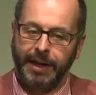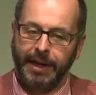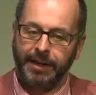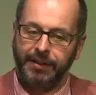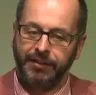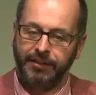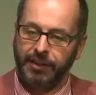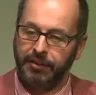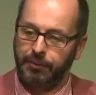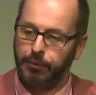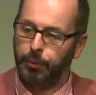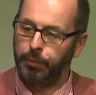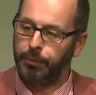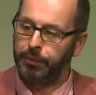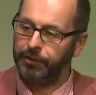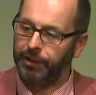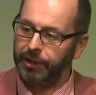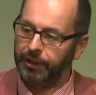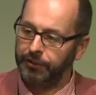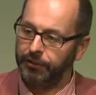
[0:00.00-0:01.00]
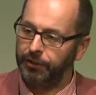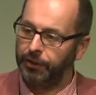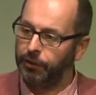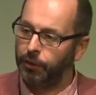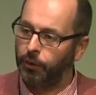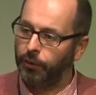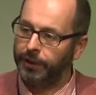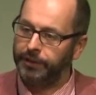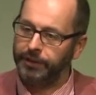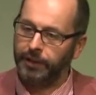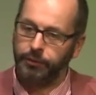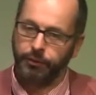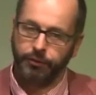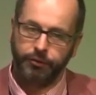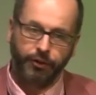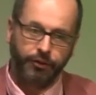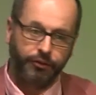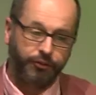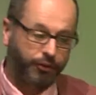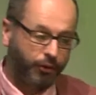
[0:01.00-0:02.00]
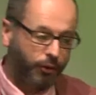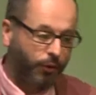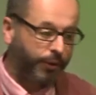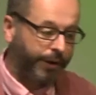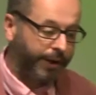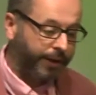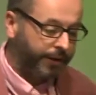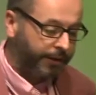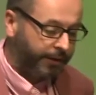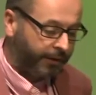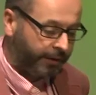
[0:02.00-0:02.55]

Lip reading: any sensible prediction, and all they did was toss a coin.